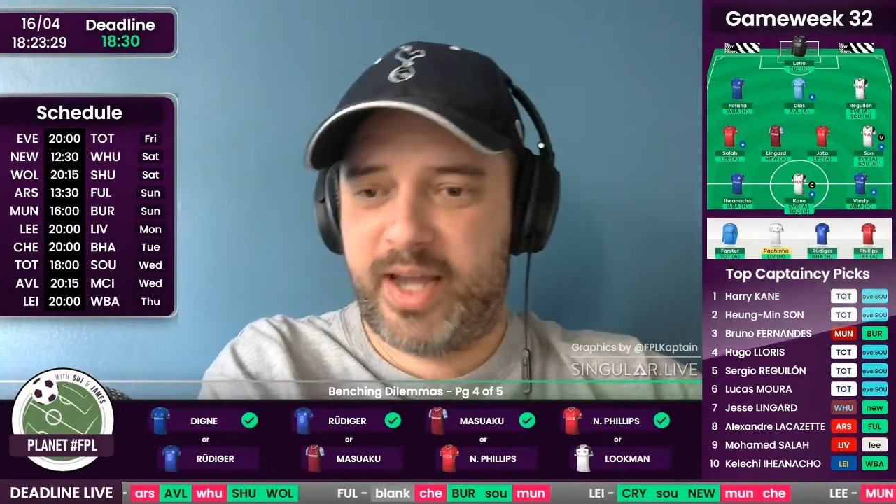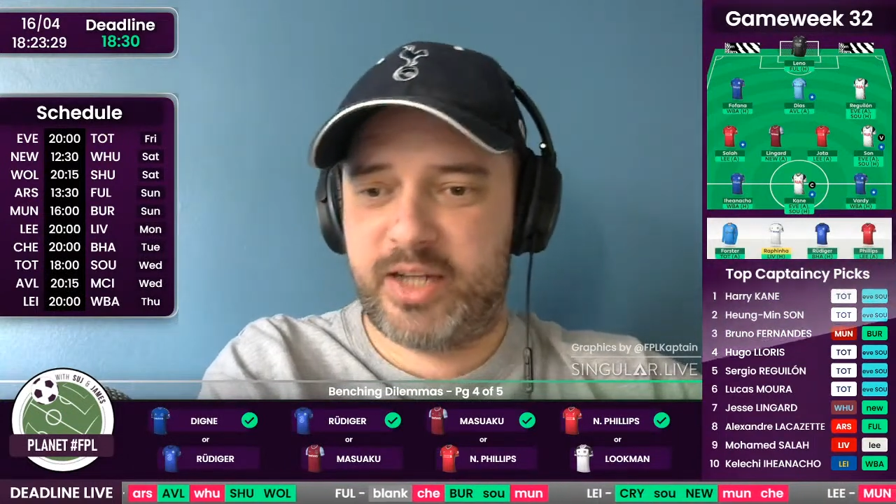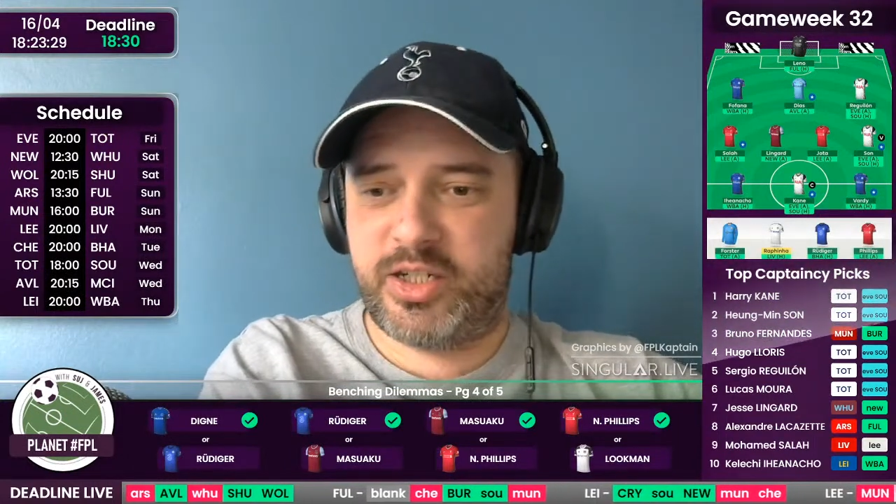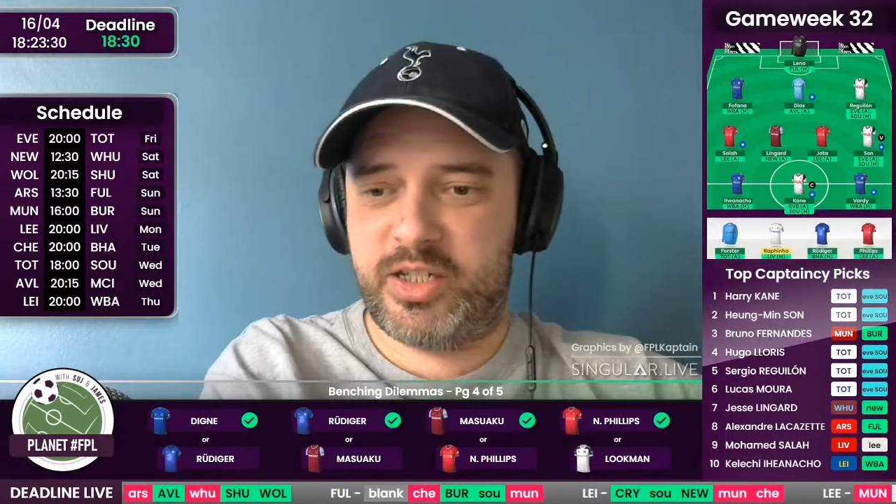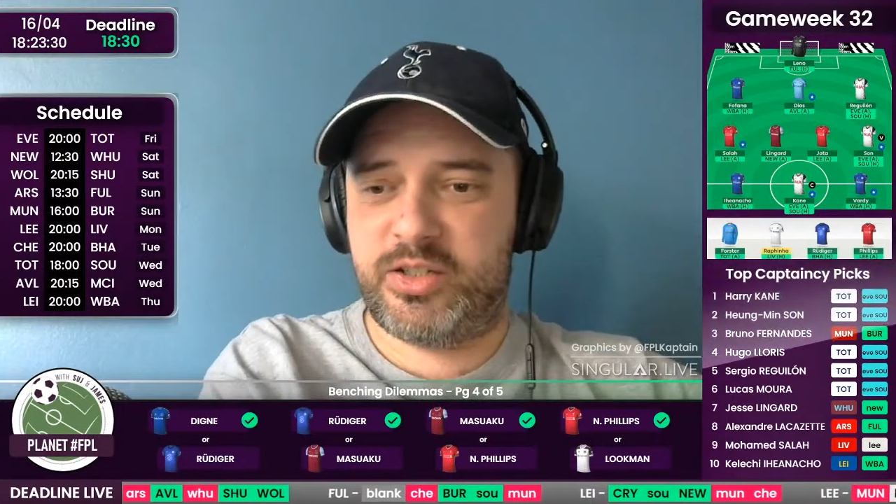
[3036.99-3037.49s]

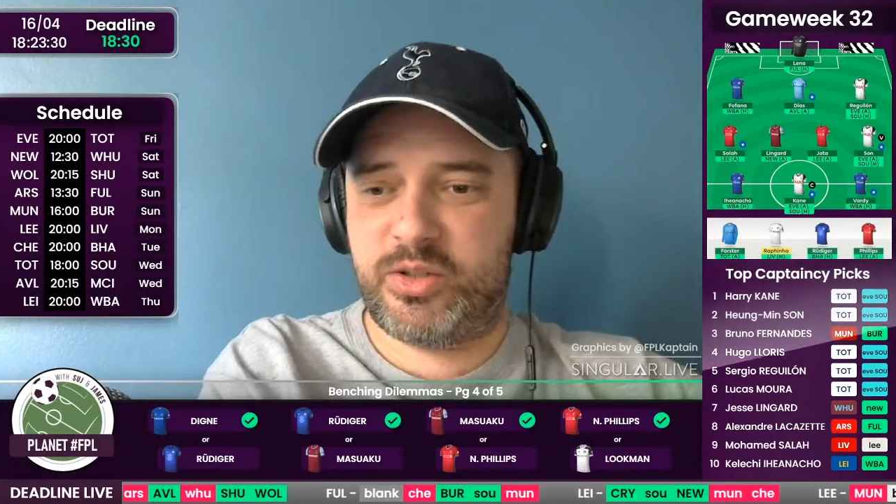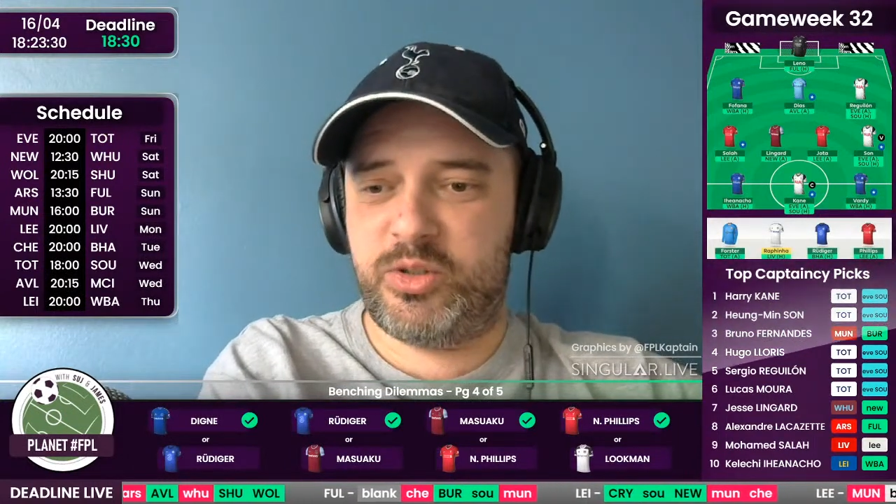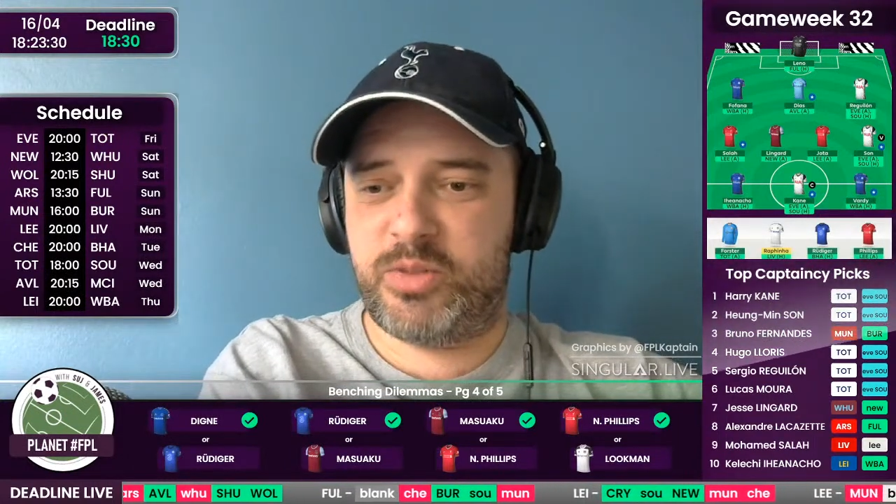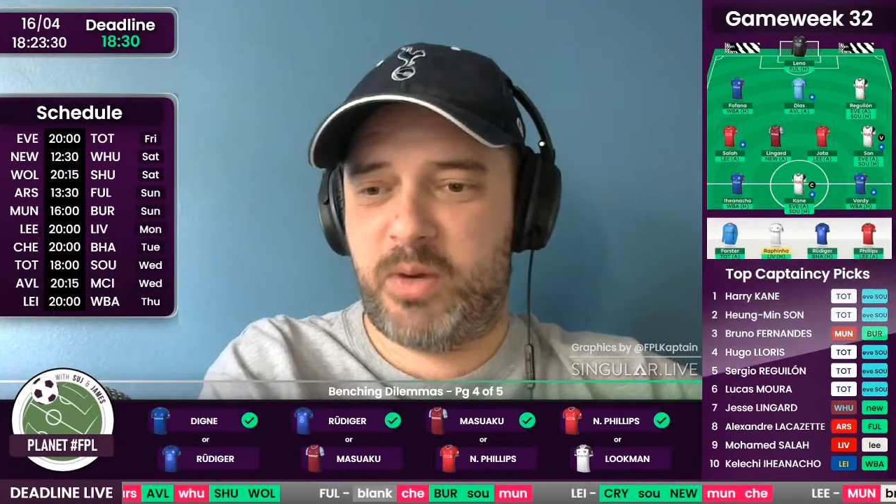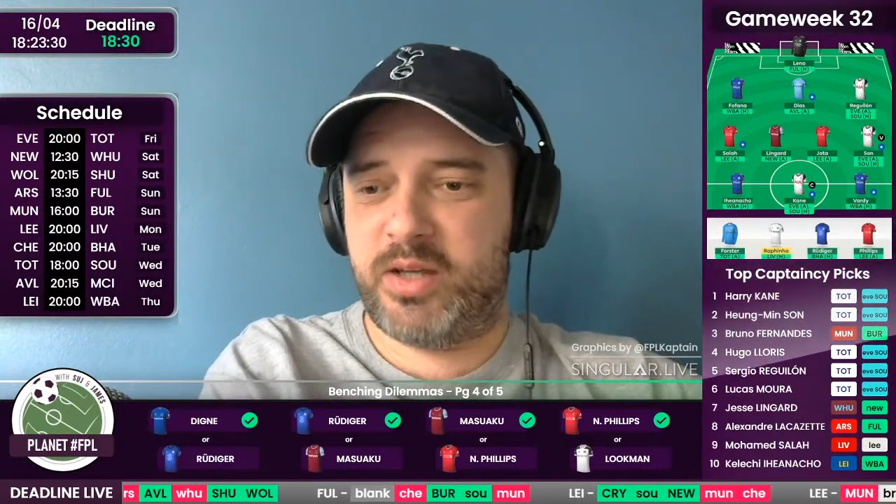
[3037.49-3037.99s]
actually, is
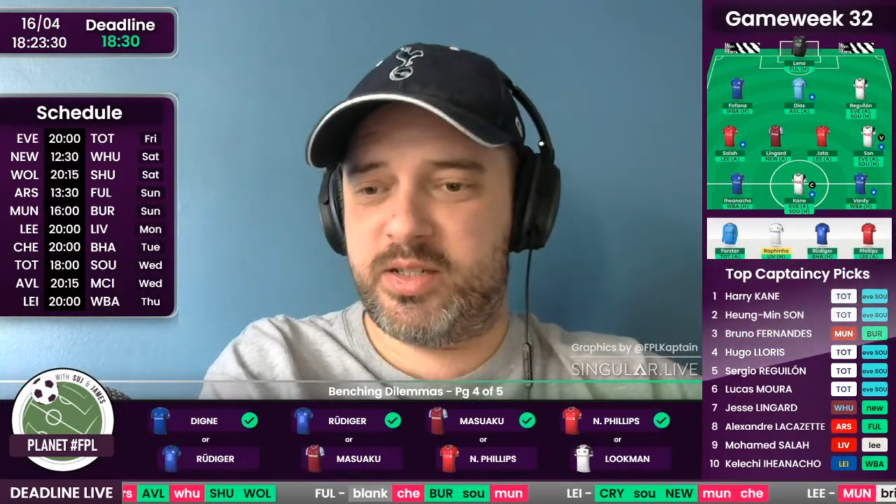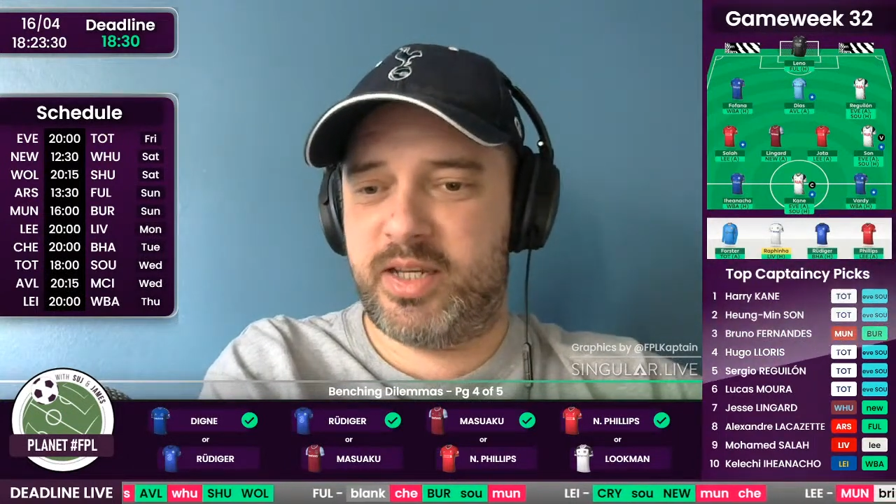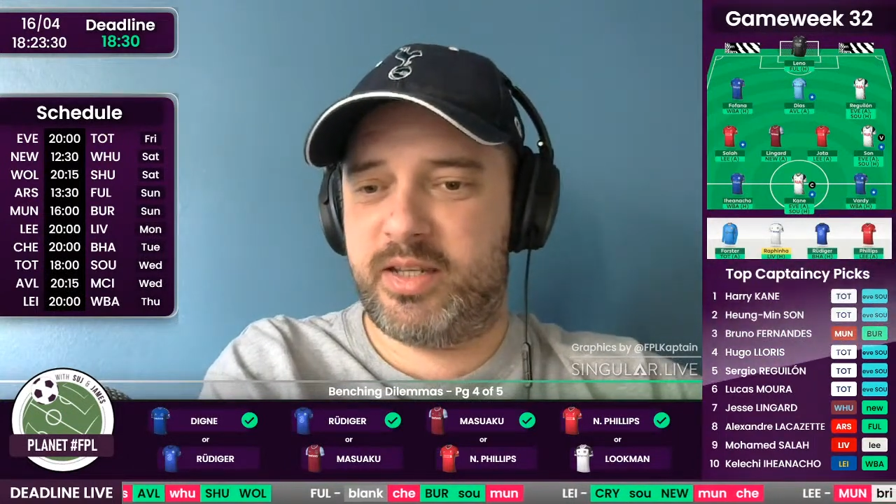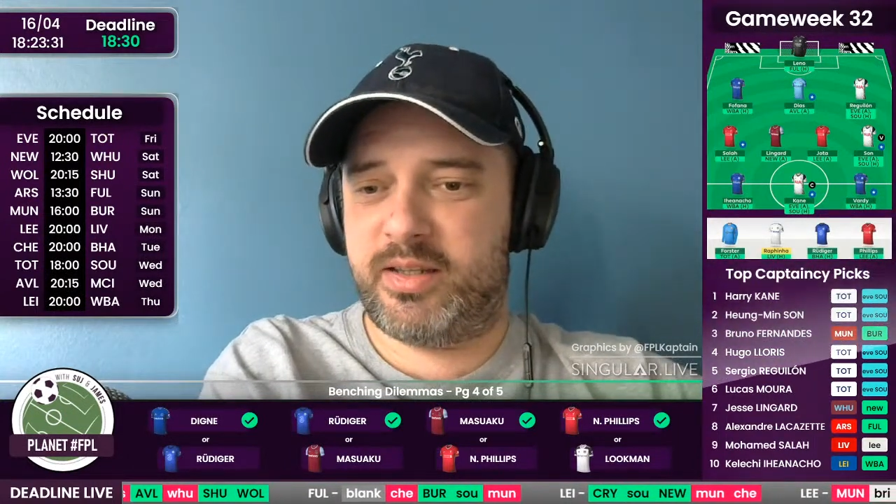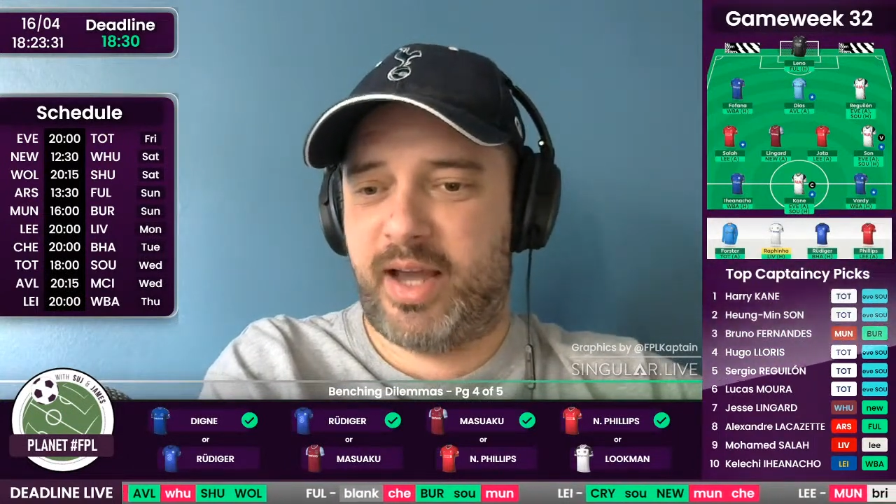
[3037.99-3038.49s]
2 Spurs
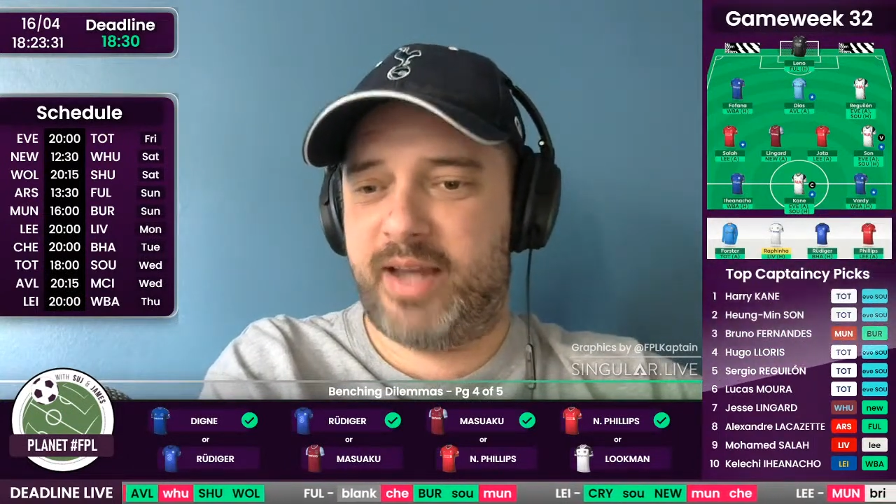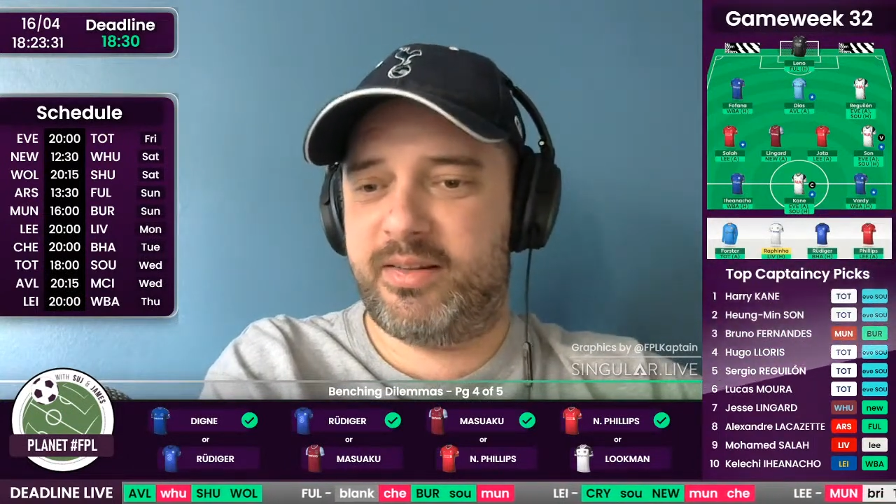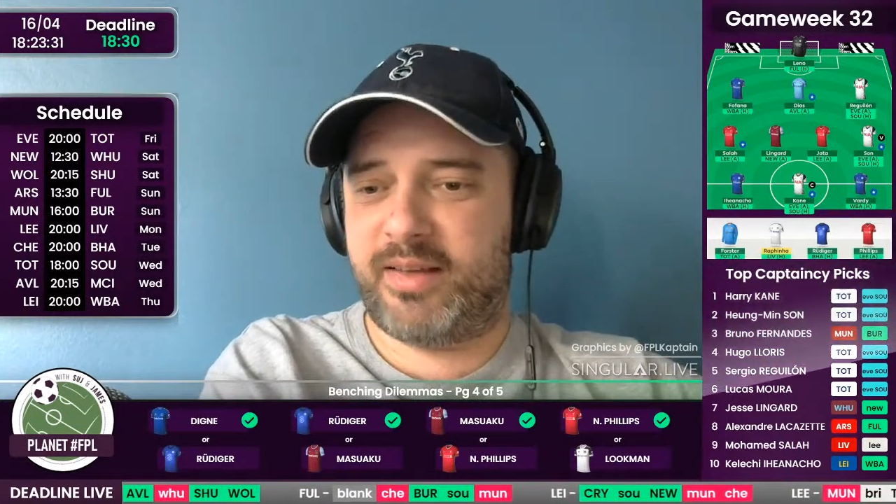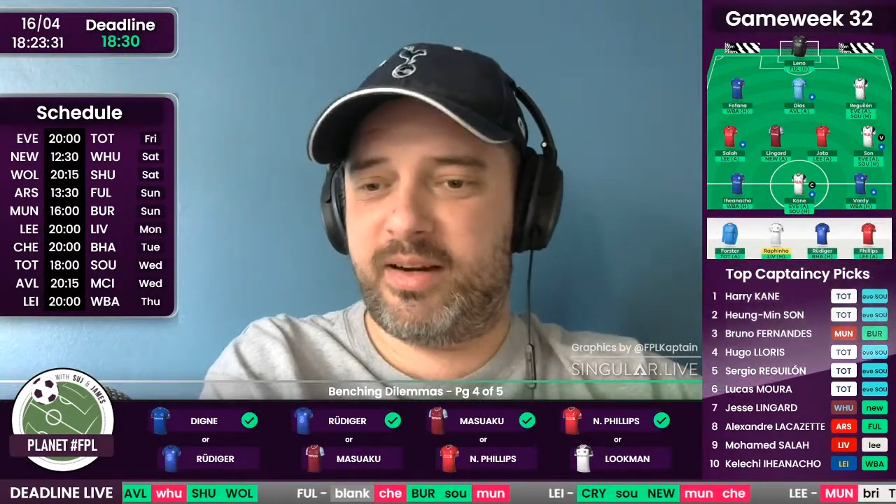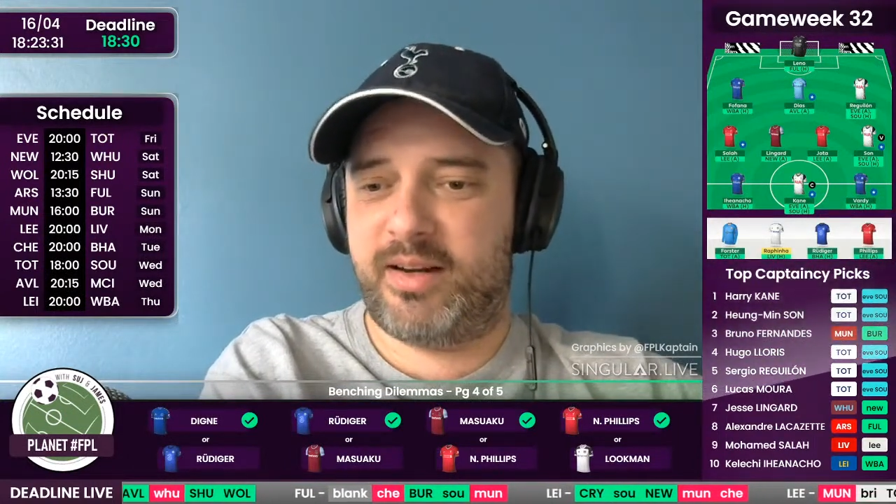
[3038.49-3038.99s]
in Kane
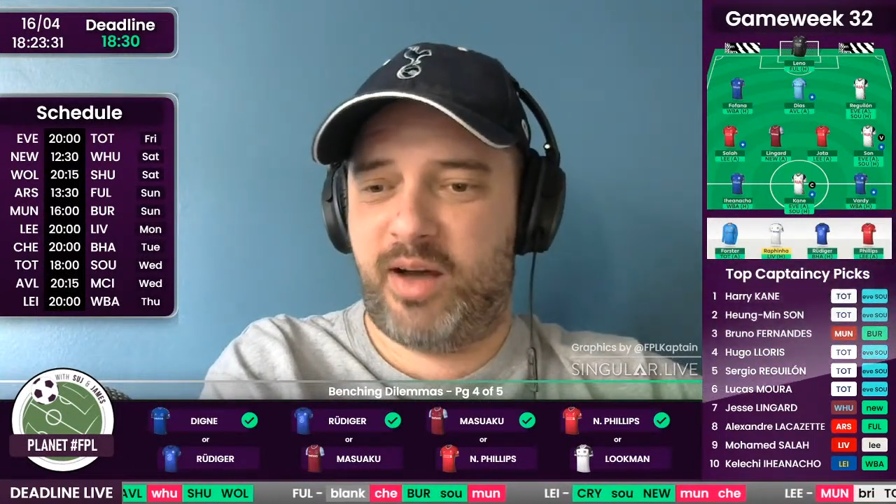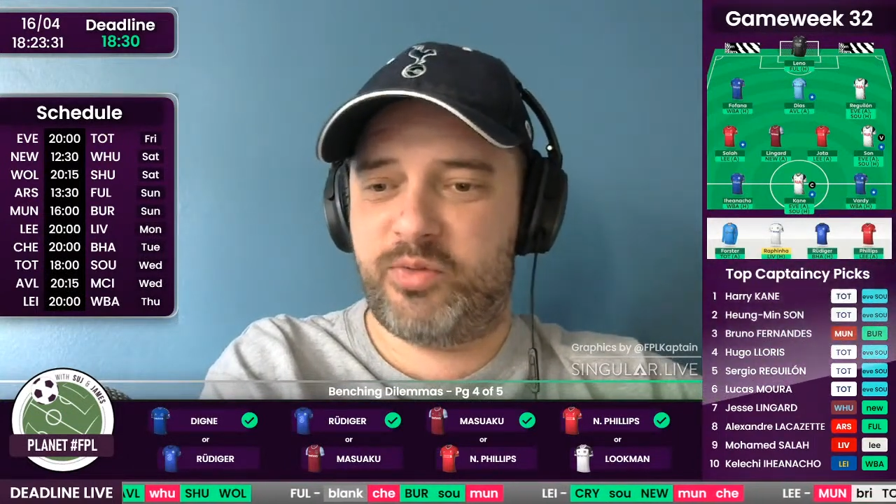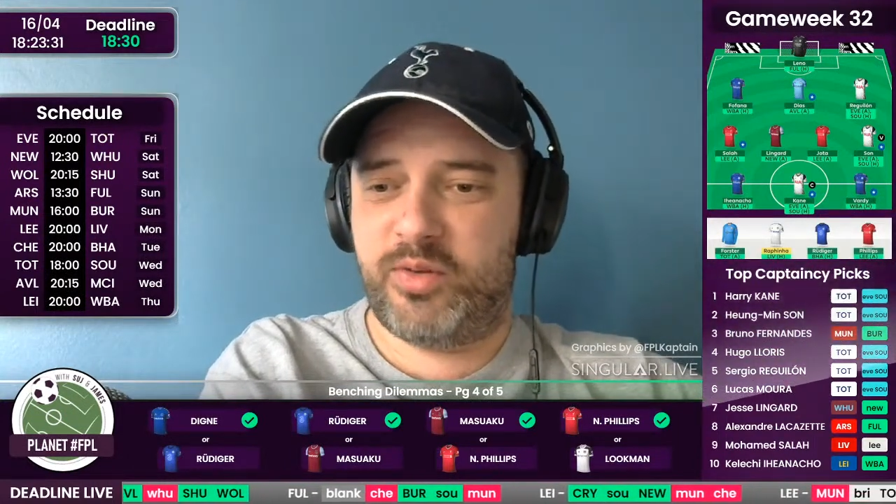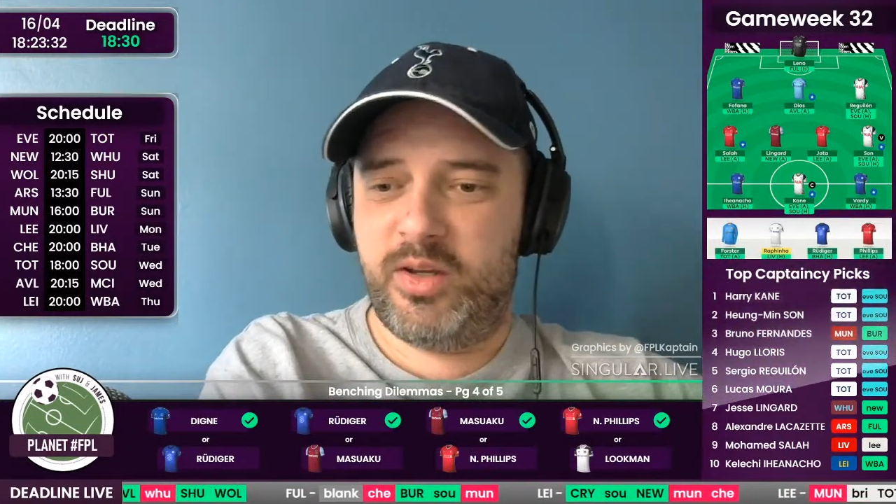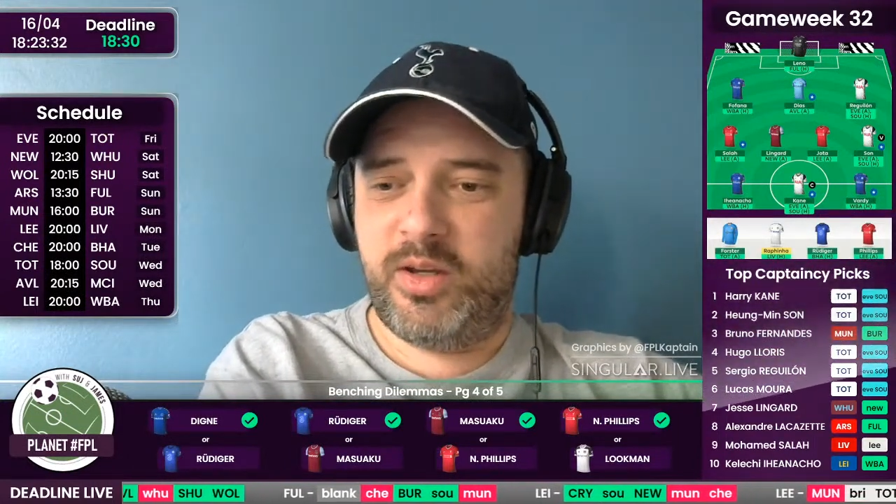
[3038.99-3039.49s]
and Son enough?